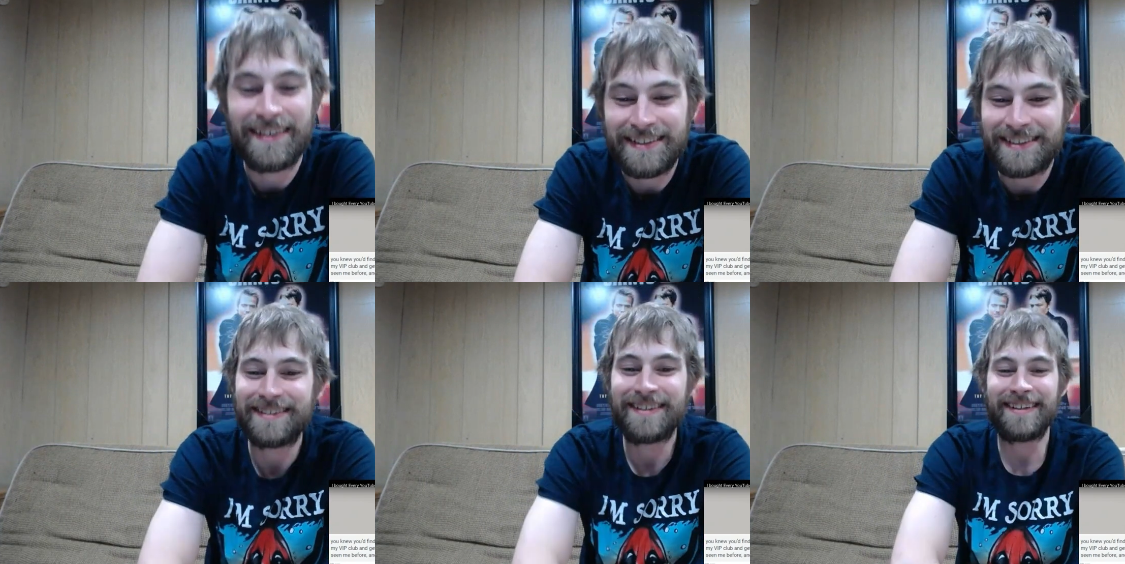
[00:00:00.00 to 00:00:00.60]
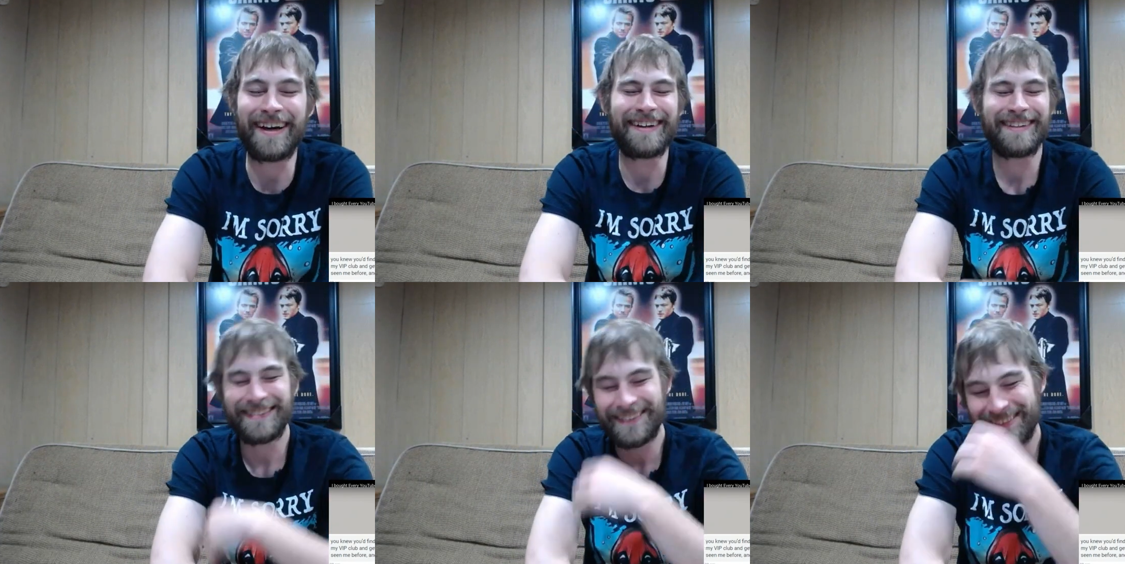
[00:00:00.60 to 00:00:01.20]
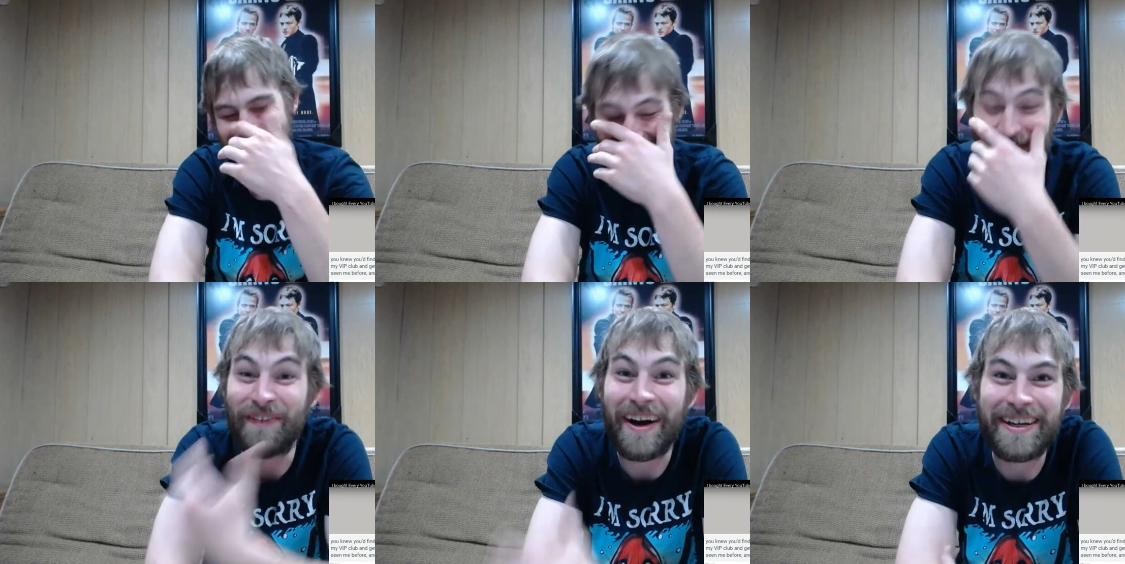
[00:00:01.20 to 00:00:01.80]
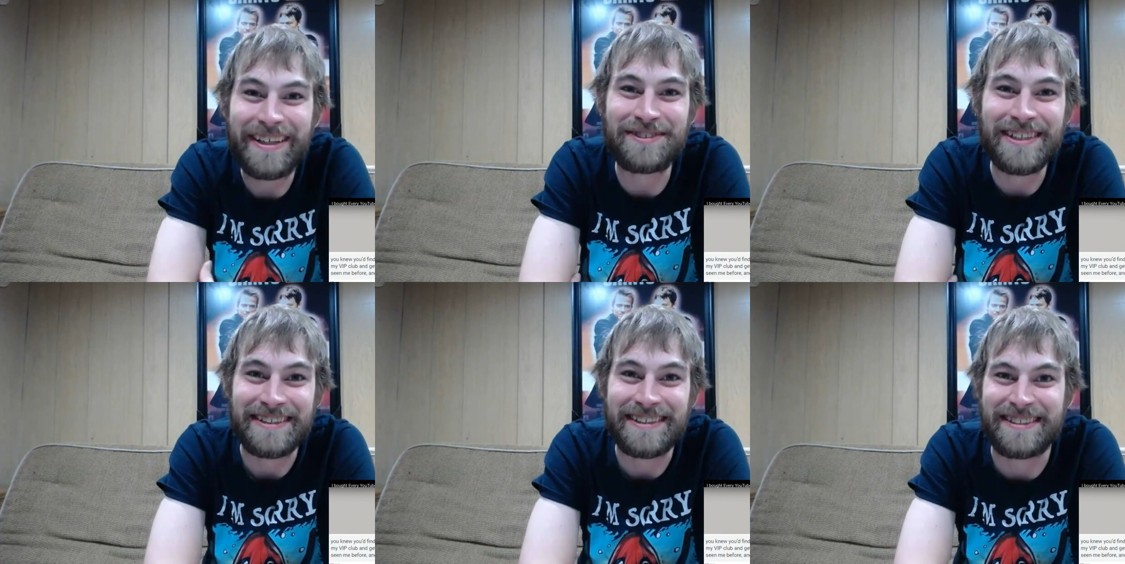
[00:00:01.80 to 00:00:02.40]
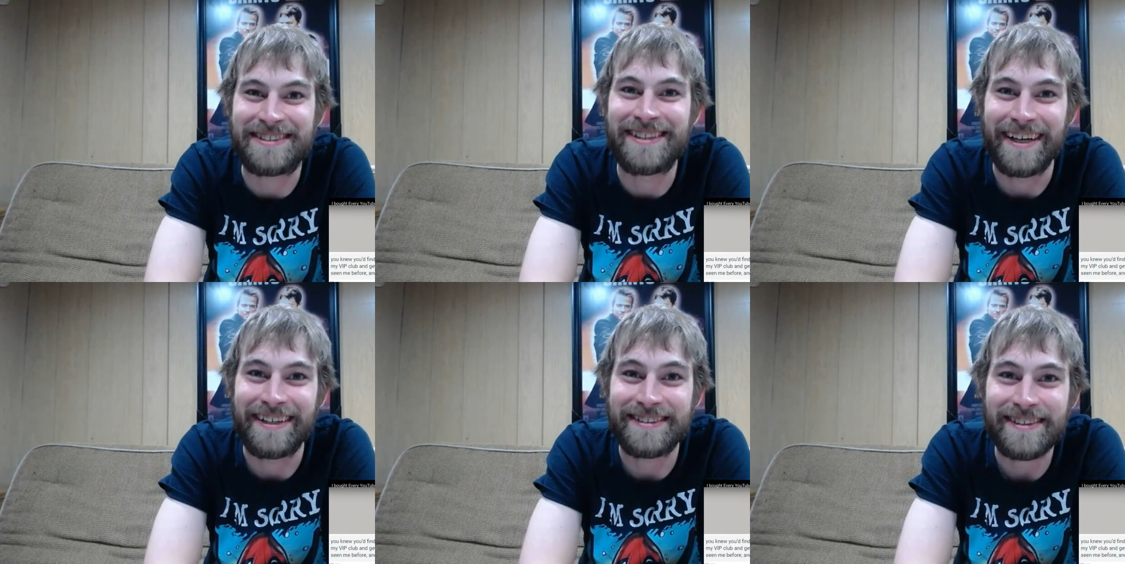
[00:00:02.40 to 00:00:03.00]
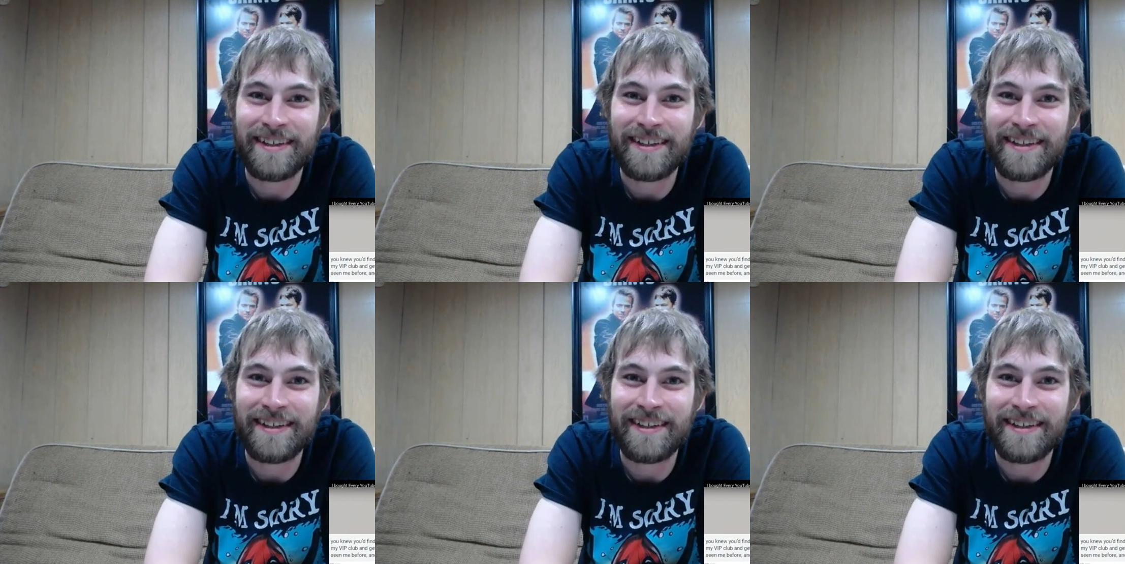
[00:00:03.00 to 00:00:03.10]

the fuck you think this is?